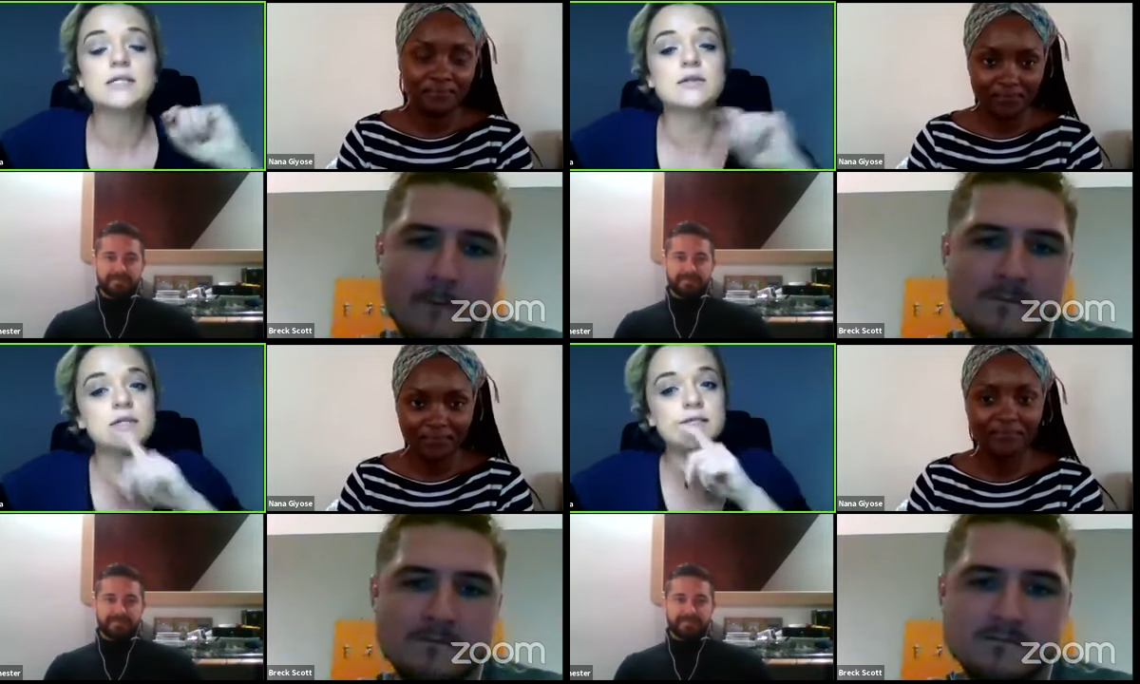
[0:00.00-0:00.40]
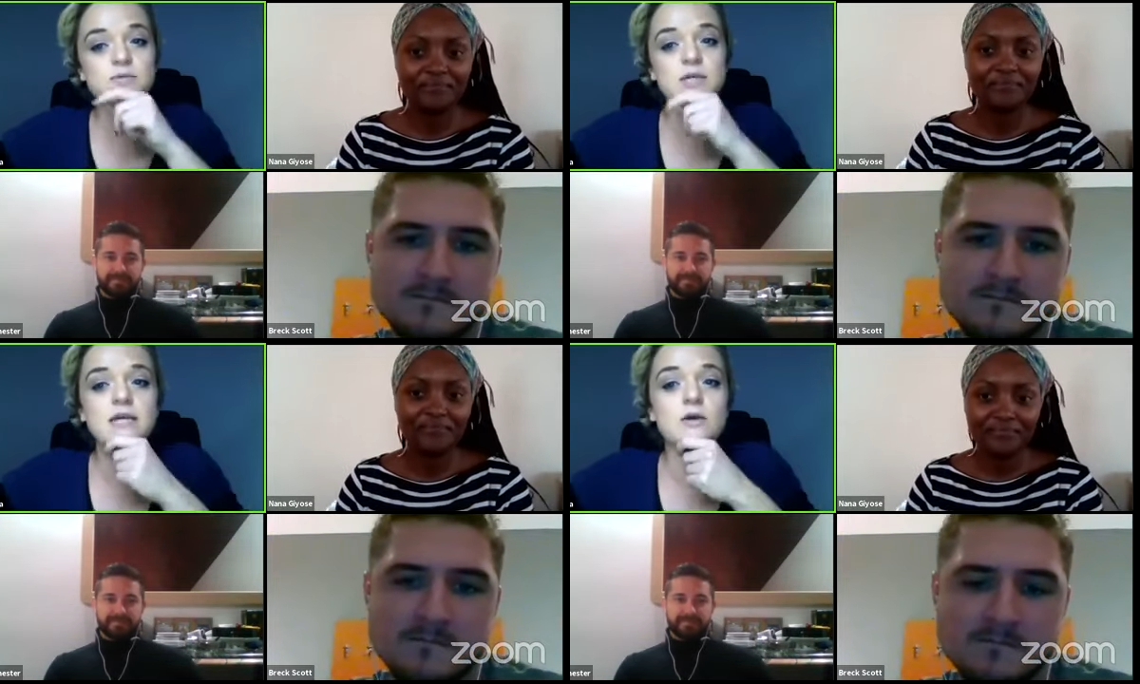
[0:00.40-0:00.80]
Speaker 1: So
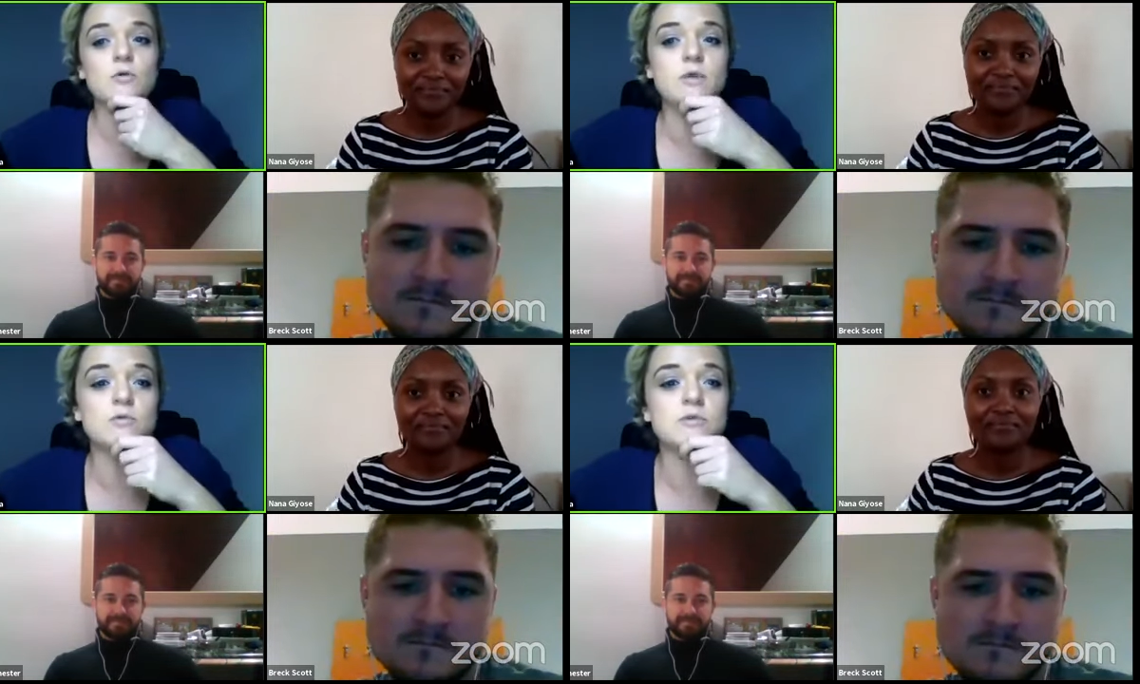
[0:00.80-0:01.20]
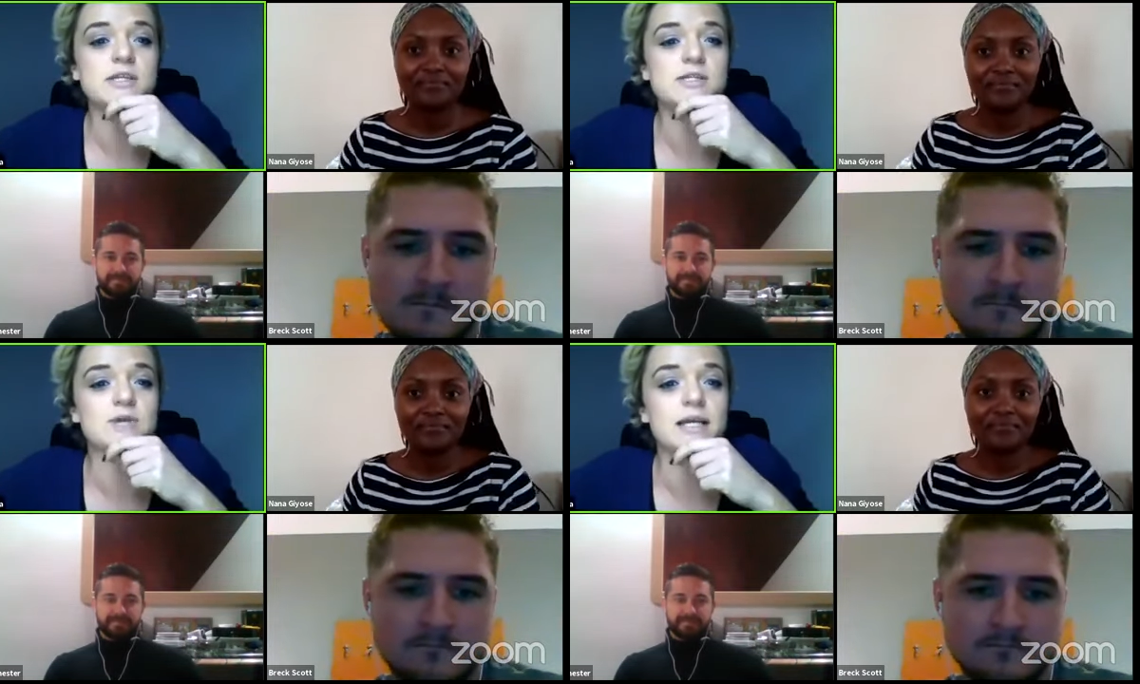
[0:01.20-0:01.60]
this week we will
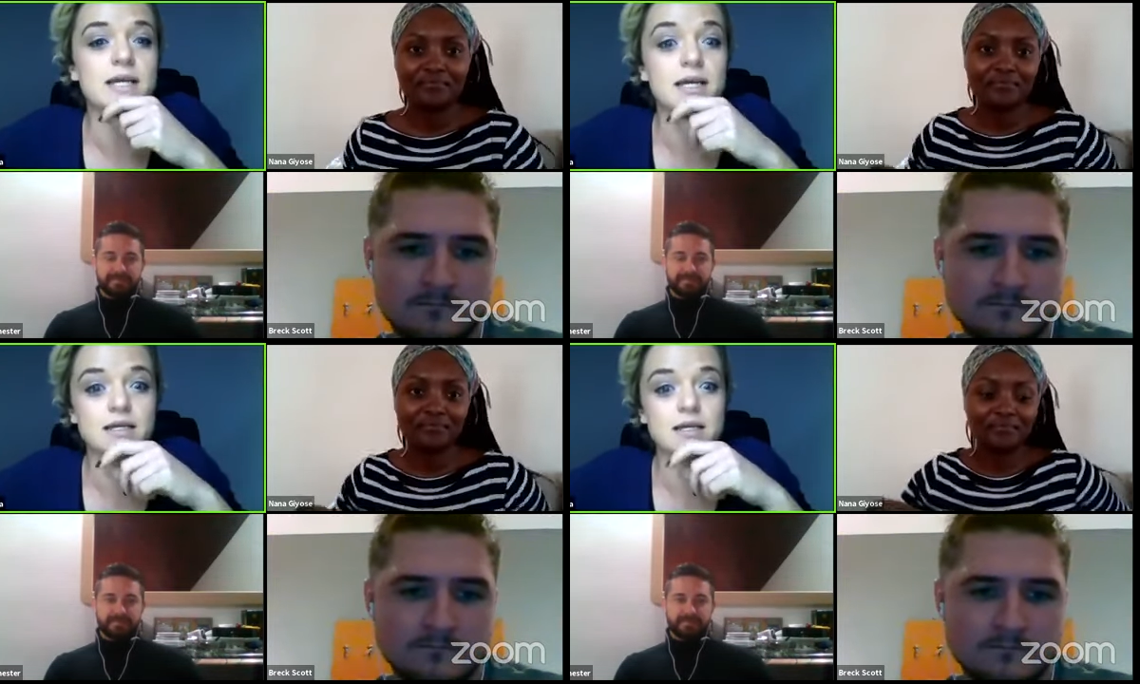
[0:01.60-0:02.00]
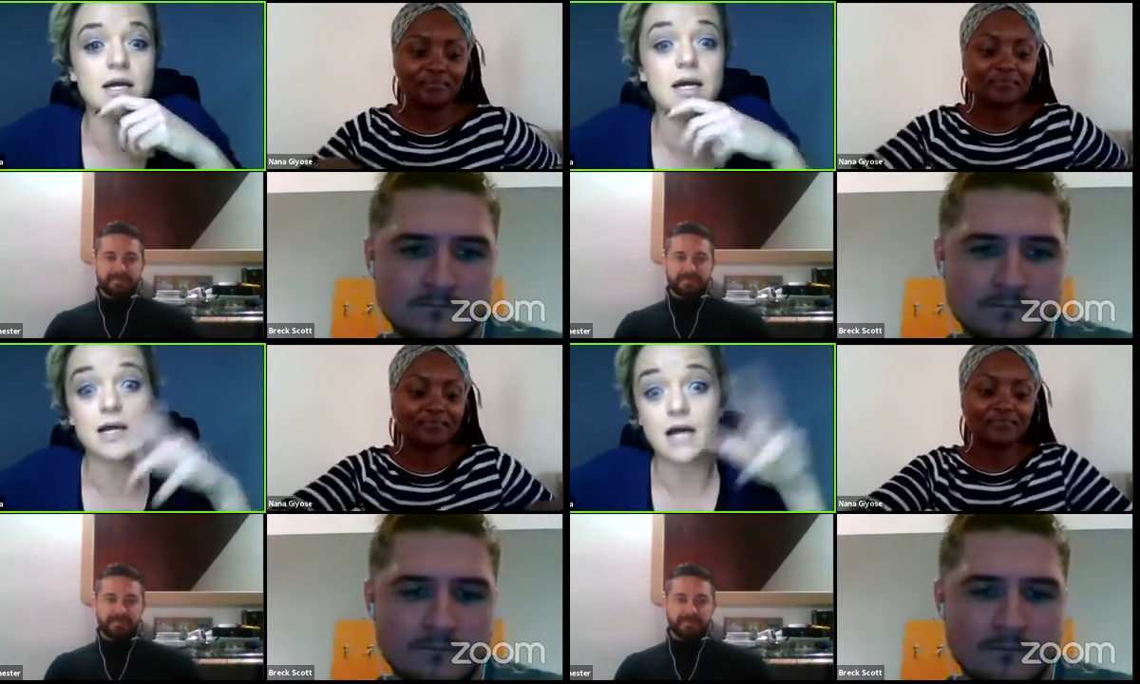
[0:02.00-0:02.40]
be doing an uh,